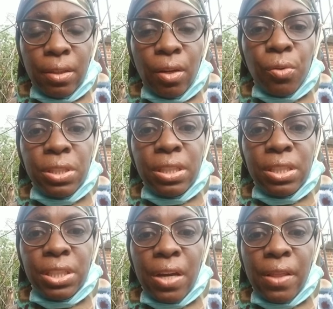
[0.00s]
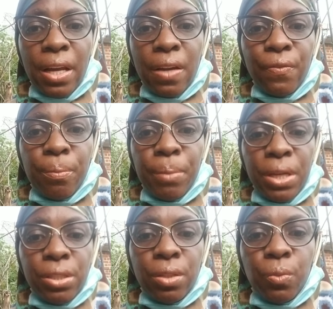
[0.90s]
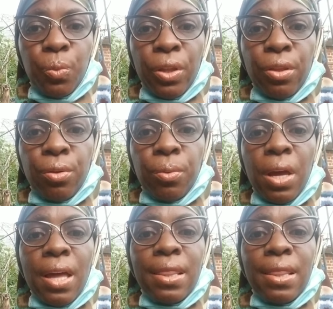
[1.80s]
They're going to share that information with you.